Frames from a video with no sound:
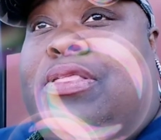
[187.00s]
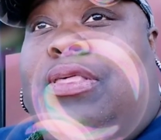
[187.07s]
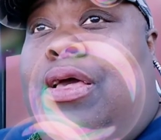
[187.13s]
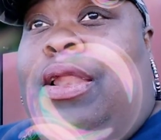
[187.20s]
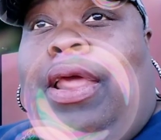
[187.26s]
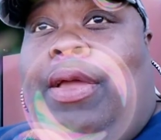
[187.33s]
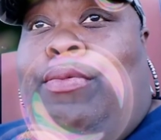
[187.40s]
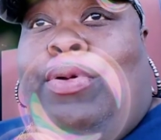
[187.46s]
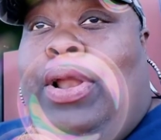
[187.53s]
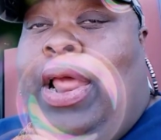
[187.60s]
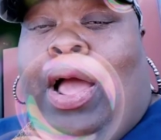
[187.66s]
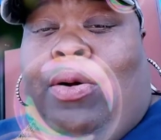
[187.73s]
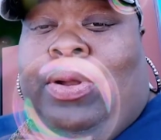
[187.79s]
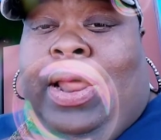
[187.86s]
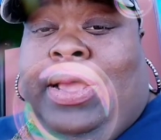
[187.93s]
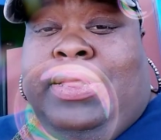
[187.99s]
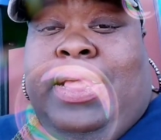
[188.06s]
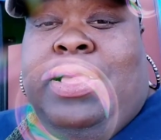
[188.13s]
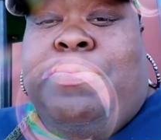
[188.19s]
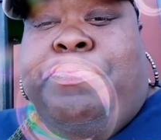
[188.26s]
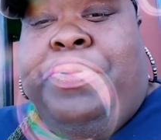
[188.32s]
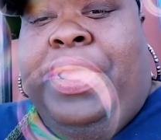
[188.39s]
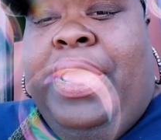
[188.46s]
the sun ain't really out like
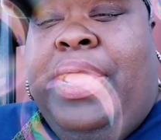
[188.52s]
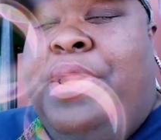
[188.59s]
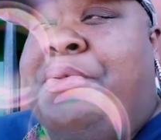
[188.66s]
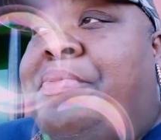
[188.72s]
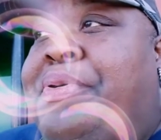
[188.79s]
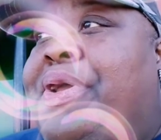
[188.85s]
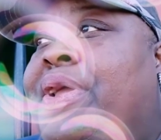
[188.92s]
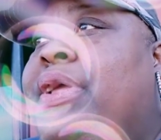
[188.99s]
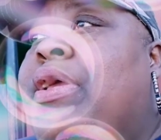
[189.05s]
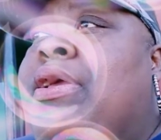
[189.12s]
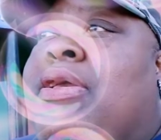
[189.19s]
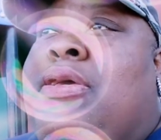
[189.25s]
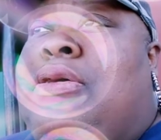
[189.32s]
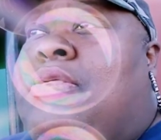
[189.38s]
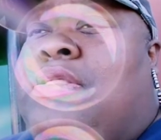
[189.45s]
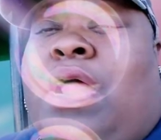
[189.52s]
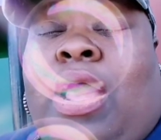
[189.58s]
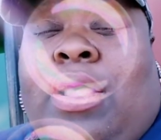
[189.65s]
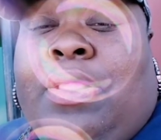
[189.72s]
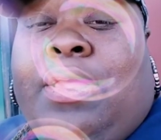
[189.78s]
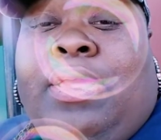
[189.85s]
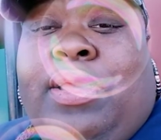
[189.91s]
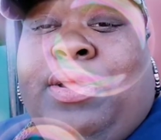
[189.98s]
that. But anyway, it's
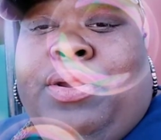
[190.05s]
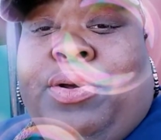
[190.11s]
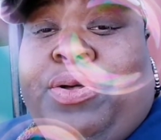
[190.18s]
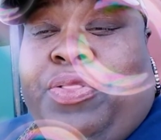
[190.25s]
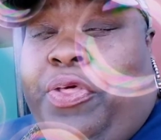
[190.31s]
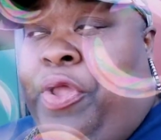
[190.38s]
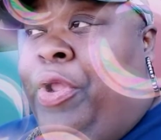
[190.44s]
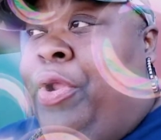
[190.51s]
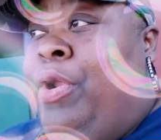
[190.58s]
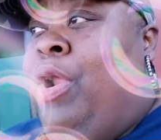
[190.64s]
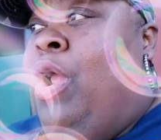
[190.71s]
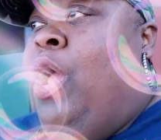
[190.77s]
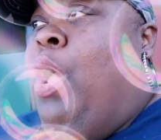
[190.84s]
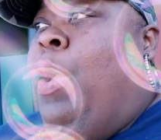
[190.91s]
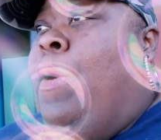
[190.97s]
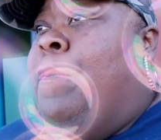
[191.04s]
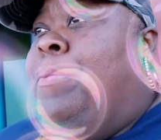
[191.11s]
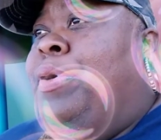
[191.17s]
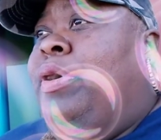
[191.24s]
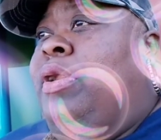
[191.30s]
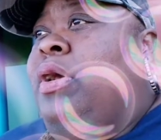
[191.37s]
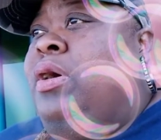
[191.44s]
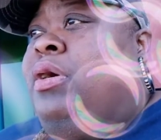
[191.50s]
neither here nor there.
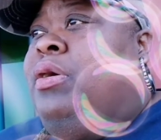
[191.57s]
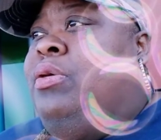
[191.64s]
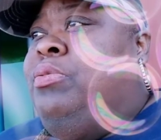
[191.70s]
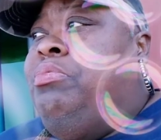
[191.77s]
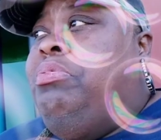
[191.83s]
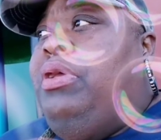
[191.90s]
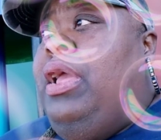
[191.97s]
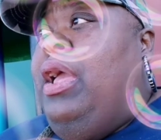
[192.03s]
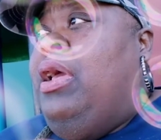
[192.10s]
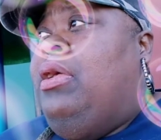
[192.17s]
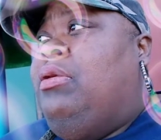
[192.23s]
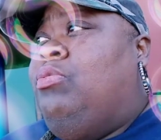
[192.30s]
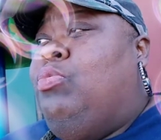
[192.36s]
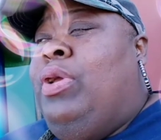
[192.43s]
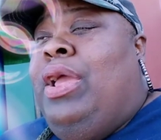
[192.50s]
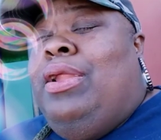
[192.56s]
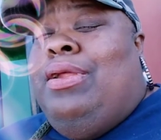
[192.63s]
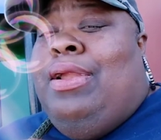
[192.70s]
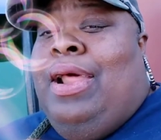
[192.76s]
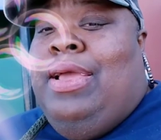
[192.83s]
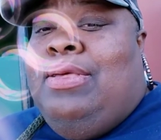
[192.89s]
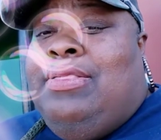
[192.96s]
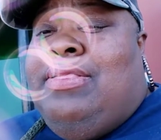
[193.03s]
But we had
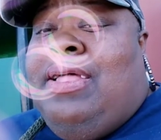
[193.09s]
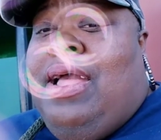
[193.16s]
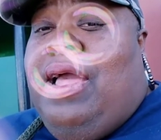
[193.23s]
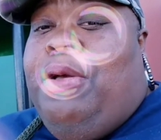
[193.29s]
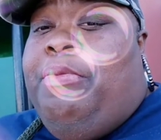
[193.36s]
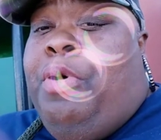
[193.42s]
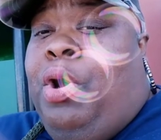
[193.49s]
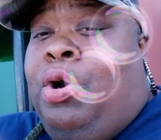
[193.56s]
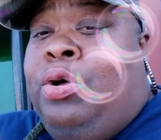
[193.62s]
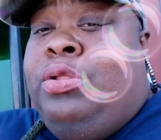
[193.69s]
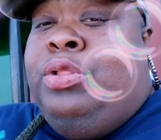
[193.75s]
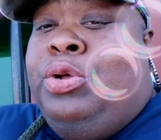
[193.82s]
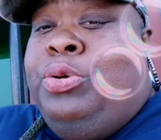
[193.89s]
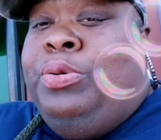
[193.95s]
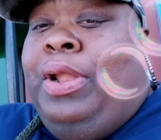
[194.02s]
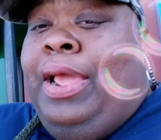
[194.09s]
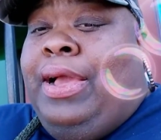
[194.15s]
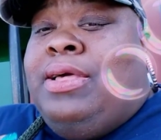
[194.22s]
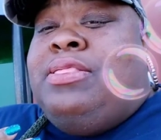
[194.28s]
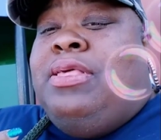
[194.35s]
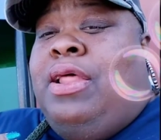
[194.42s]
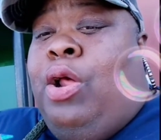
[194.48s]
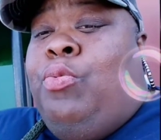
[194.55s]
a nice time, although like
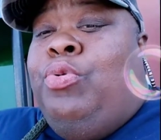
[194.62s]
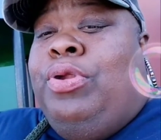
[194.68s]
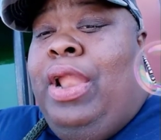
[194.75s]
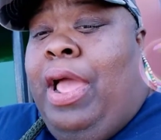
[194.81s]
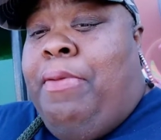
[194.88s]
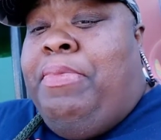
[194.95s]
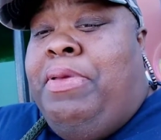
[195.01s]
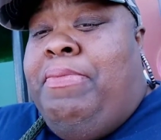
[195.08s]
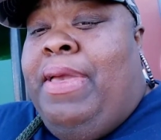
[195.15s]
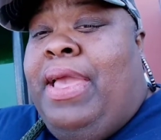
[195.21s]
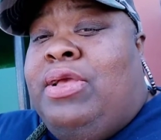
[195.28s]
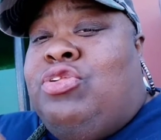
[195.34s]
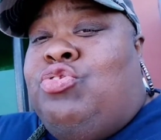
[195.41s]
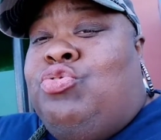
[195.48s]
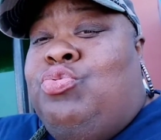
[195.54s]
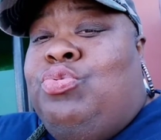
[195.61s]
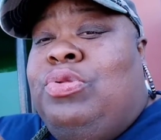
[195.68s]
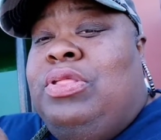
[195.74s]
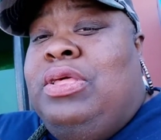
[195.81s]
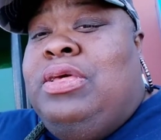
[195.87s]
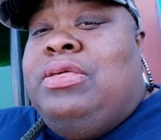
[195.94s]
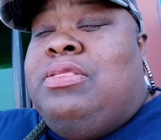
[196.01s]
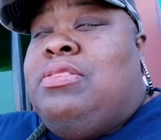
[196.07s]
I said, I will not be back to
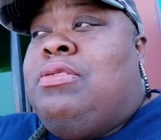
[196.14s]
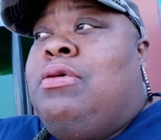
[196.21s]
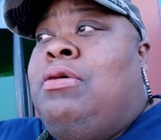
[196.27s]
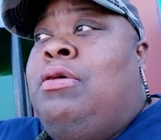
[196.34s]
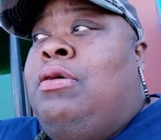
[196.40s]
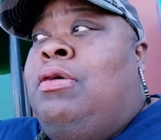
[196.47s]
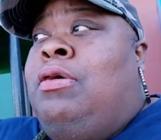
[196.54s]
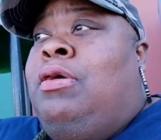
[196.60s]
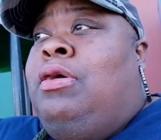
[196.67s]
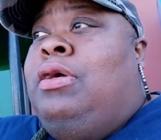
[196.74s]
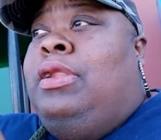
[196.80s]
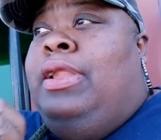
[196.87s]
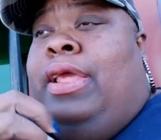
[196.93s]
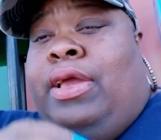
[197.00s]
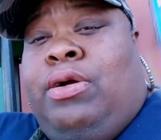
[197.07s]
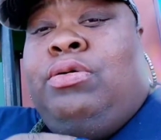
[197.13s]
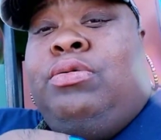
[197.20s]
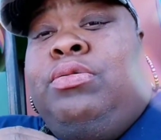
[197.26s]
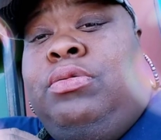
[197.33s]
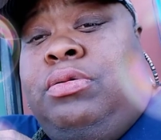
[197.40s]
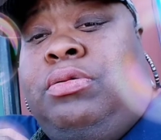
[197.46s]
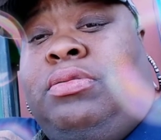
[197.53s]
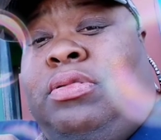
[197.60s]
this
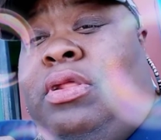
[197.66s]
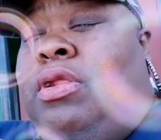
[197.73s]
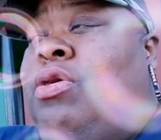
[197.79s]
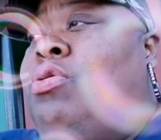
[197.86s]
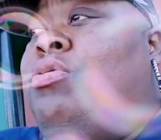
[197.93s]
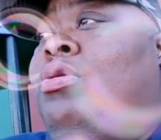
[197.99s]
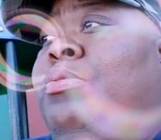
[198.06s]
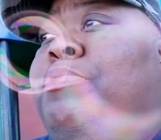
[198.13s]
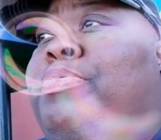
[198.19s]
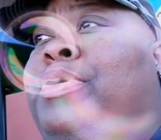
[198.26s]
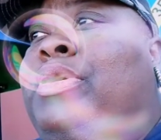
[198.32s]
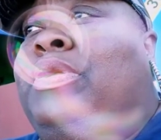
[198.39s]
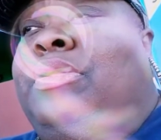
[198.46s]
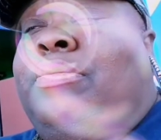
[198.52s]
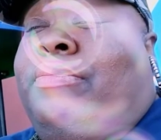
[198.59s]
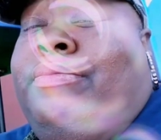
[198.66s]
nail salon, but